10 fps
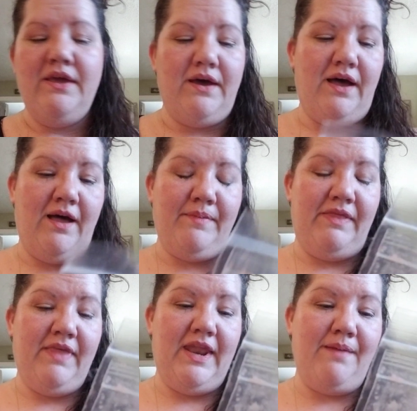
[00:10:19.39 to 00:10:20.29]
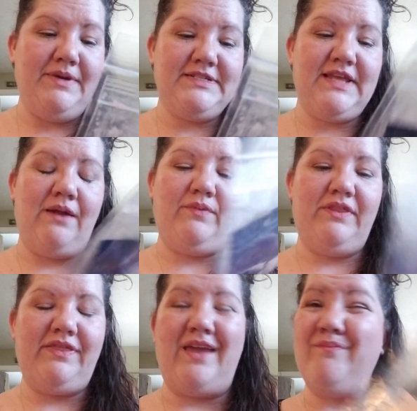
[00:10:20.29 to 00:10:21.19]
And then I mixed that
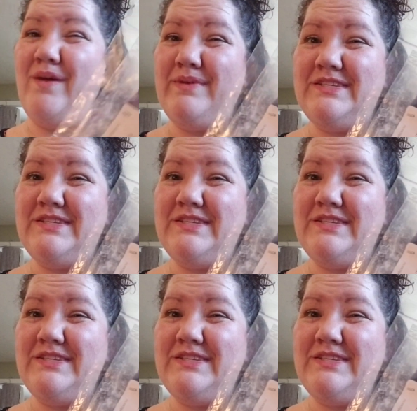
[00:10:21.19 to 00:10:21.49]
with like maybe